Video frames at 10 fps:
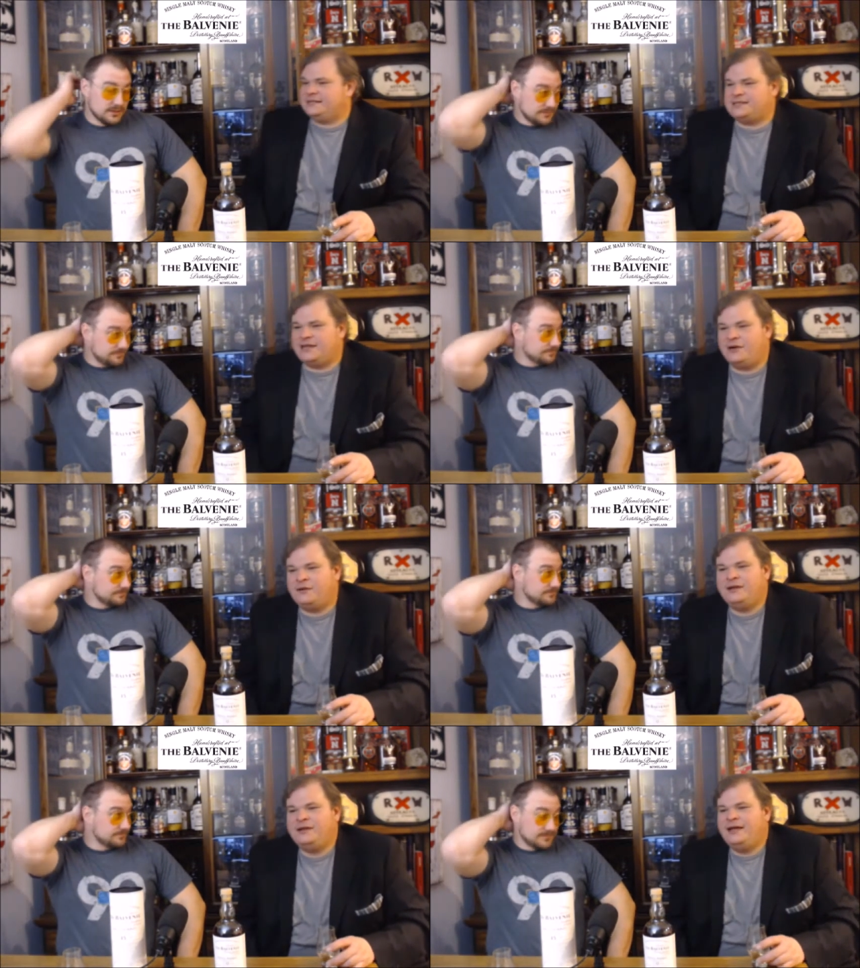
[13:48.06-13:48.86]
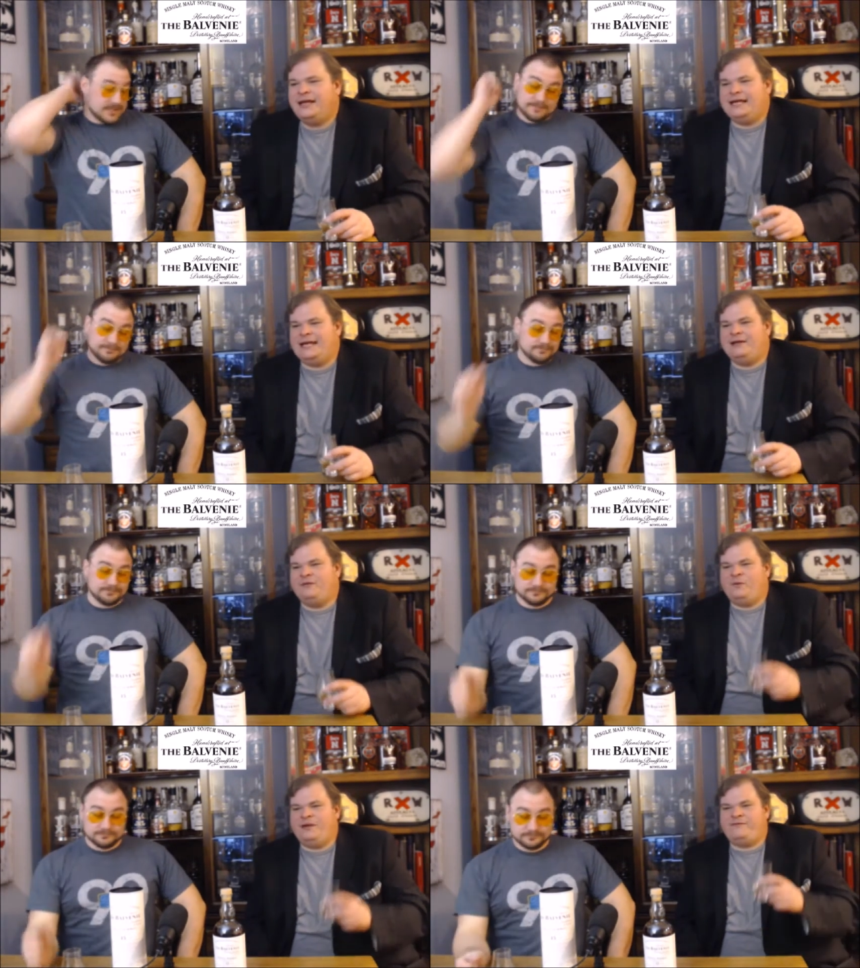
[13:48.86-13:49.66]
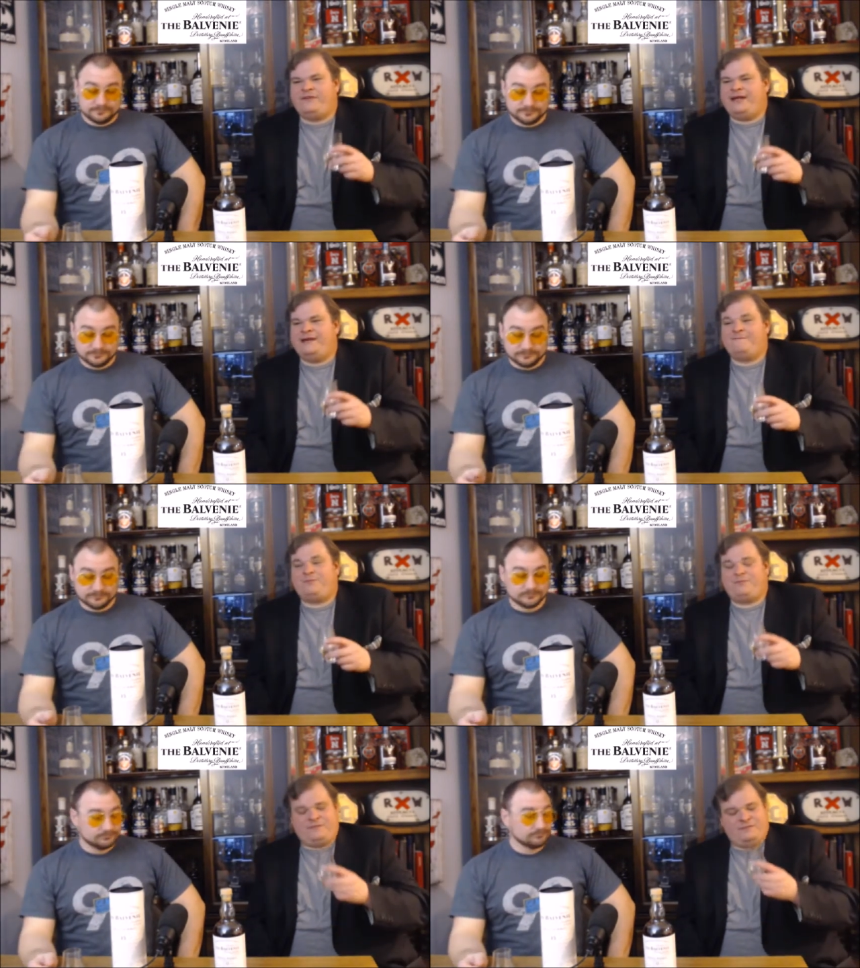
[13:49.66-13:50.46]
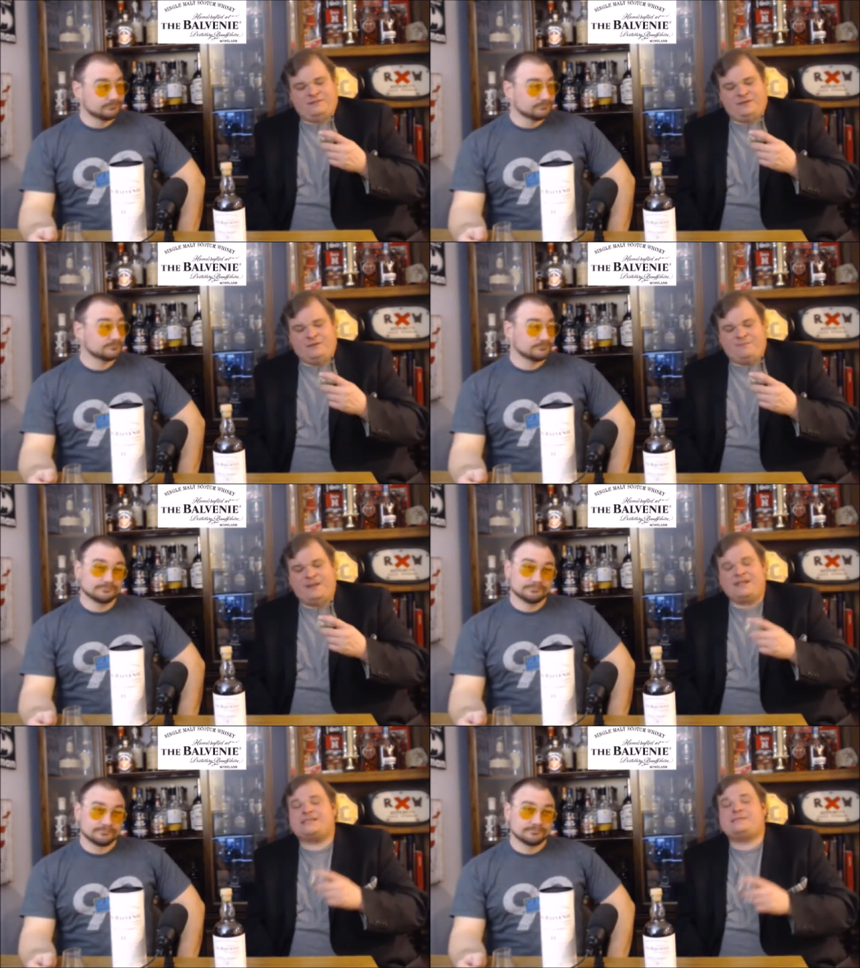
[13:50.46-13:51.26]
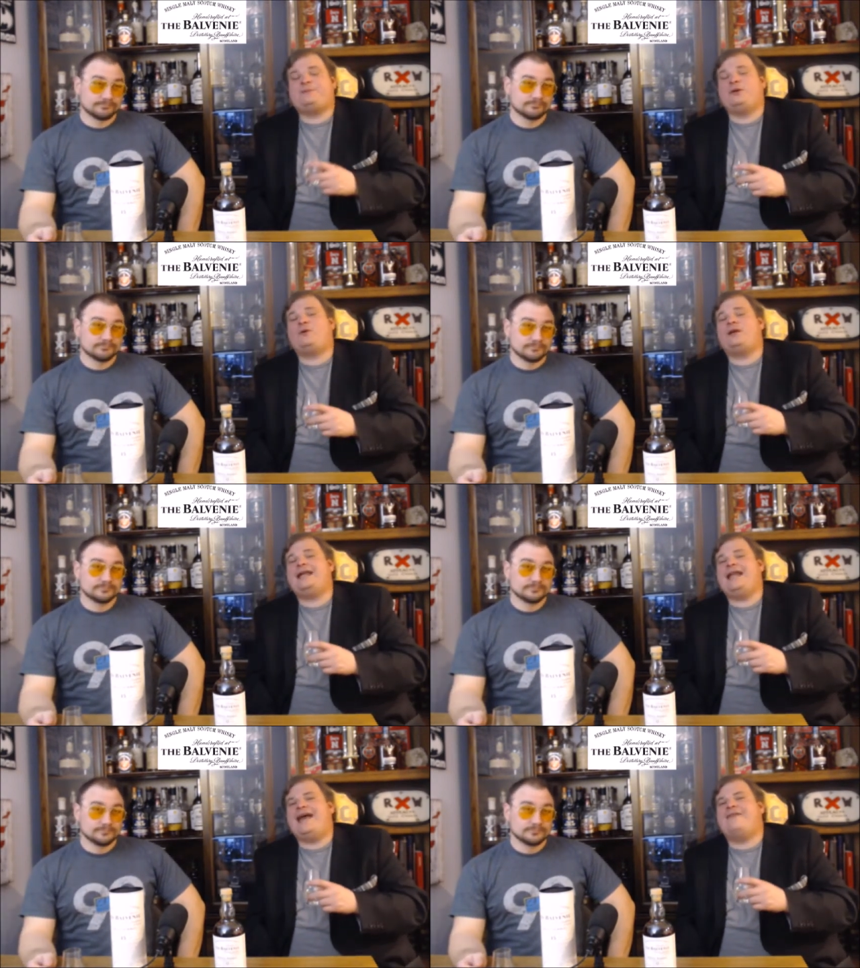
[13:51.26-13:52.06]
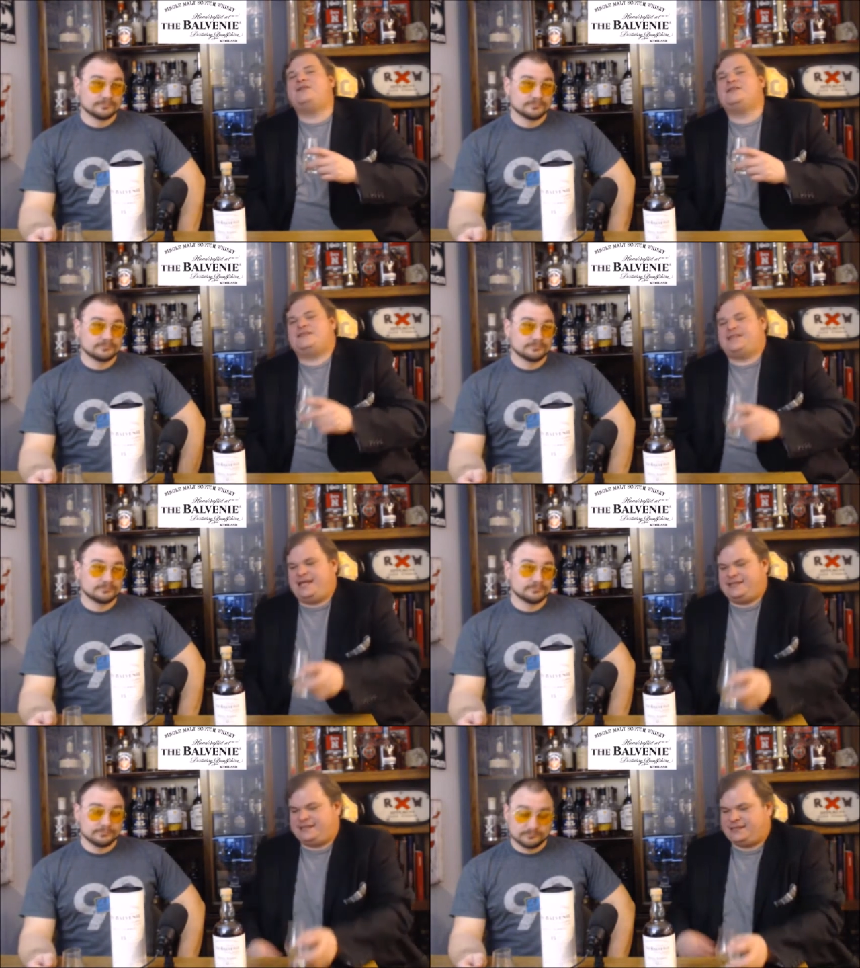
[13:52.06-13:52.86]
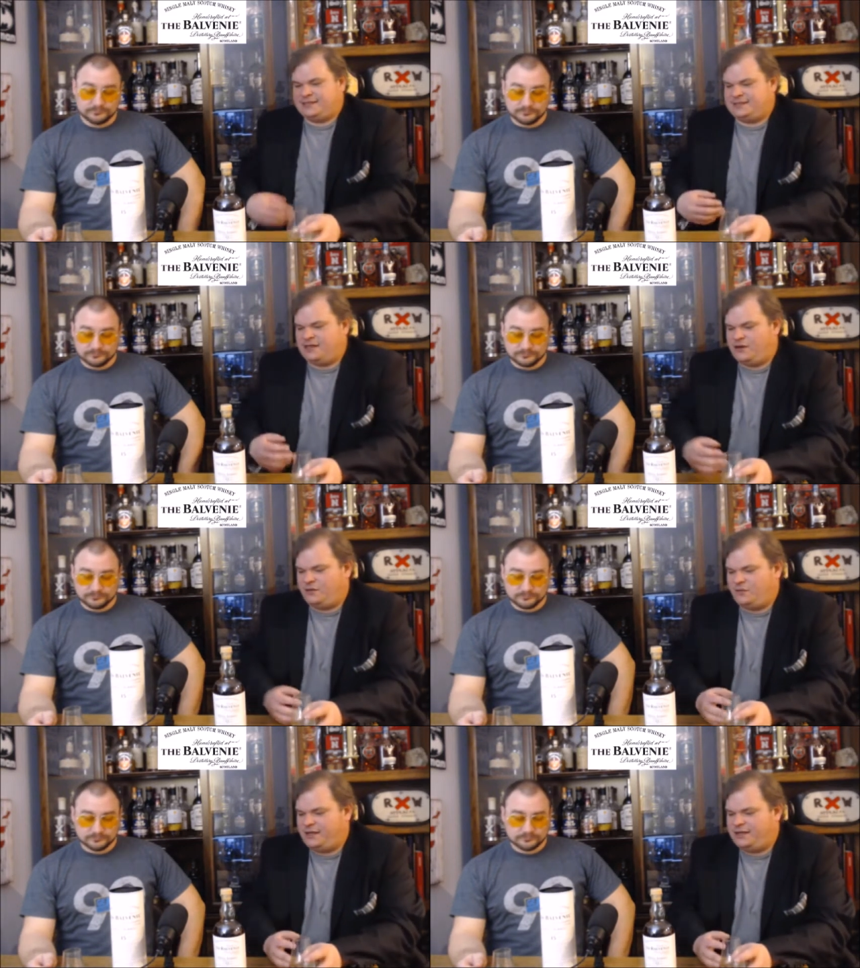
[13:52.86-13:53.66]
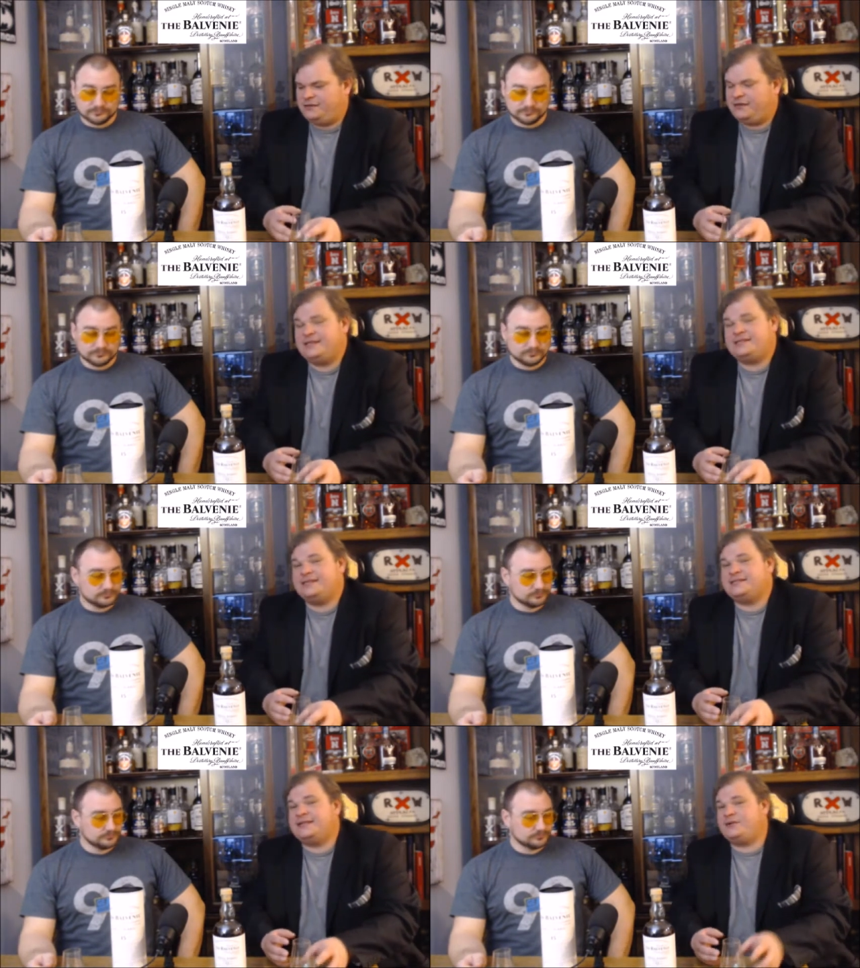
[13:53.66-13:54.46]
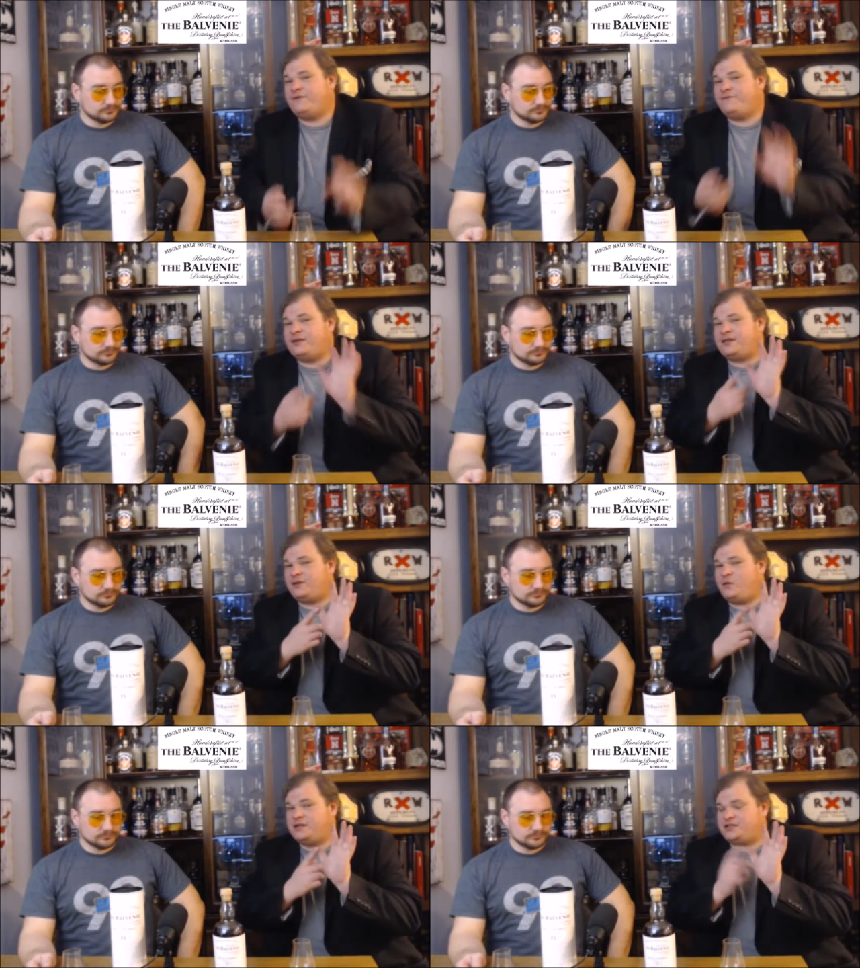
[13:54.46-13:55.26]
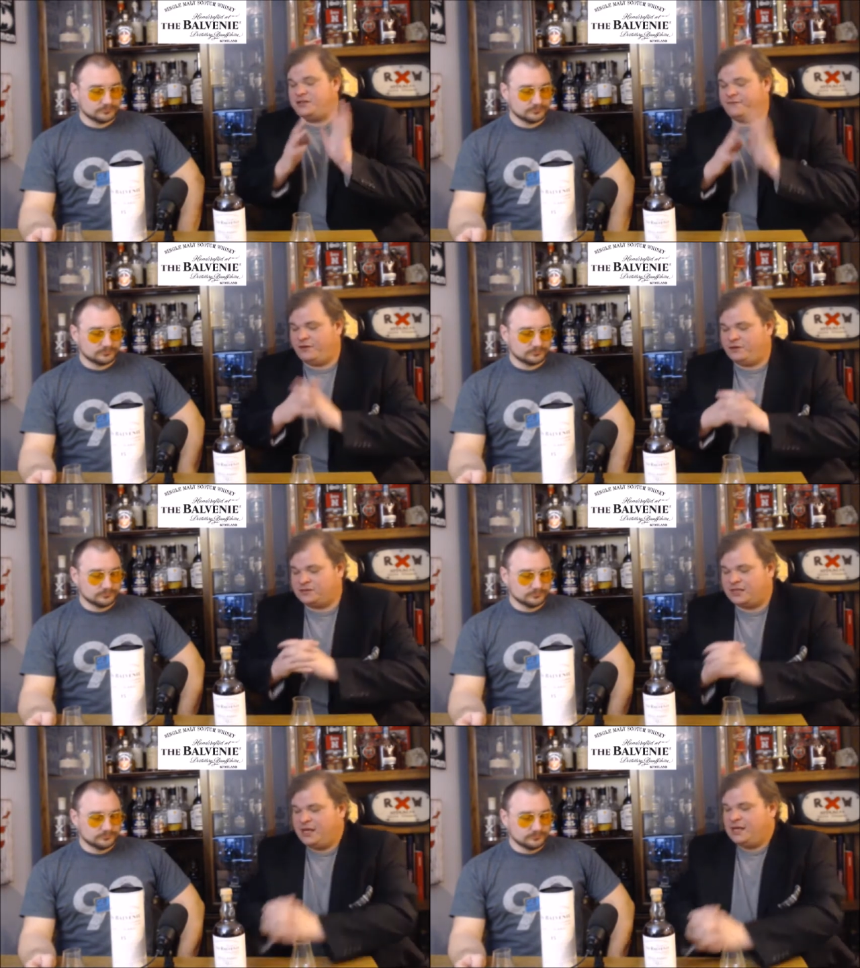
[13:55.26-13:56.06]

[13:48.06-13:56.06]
Speaker 1: so yeah. yeah we've uh, been exploring it ever since. So here is the secret fifth question, folks.